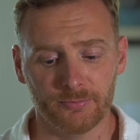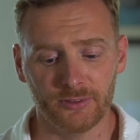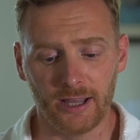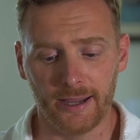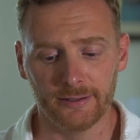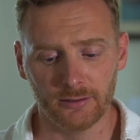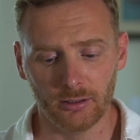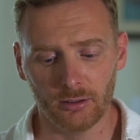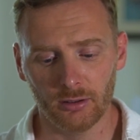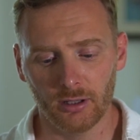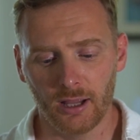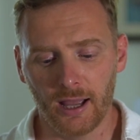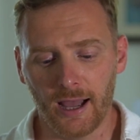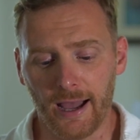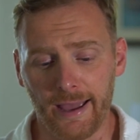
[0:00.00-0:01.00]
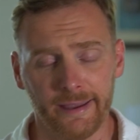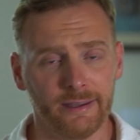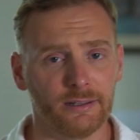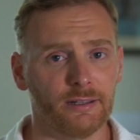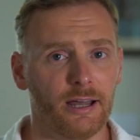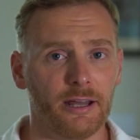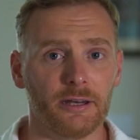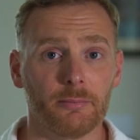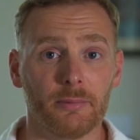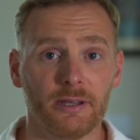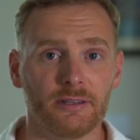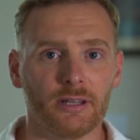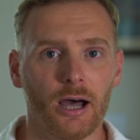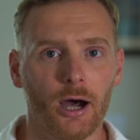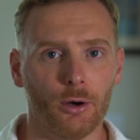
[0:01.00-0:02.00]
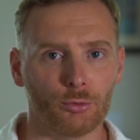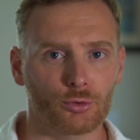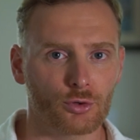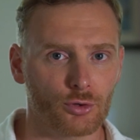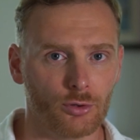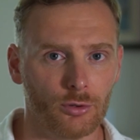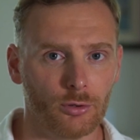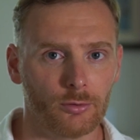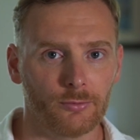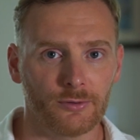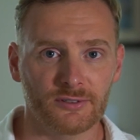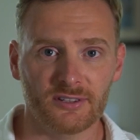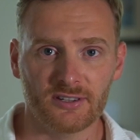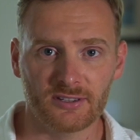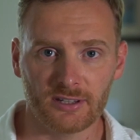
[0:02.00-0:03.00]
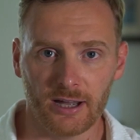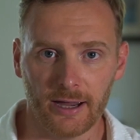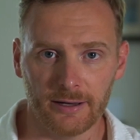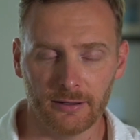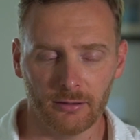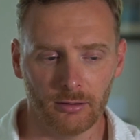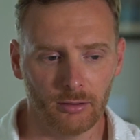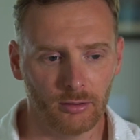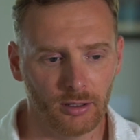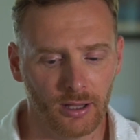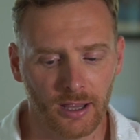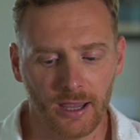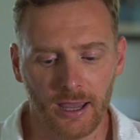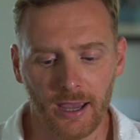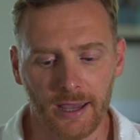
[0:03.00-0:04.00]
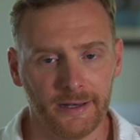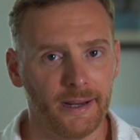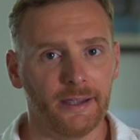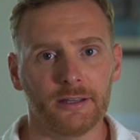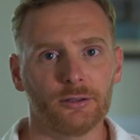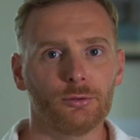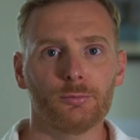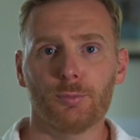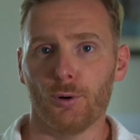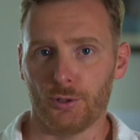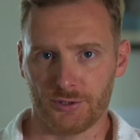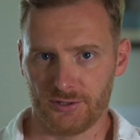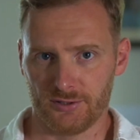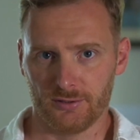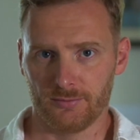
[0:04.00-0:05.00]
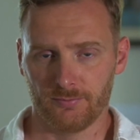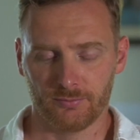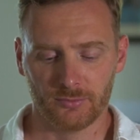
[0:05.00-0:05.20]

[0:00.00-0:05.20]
title, I can animate outro for this title, and I can do both.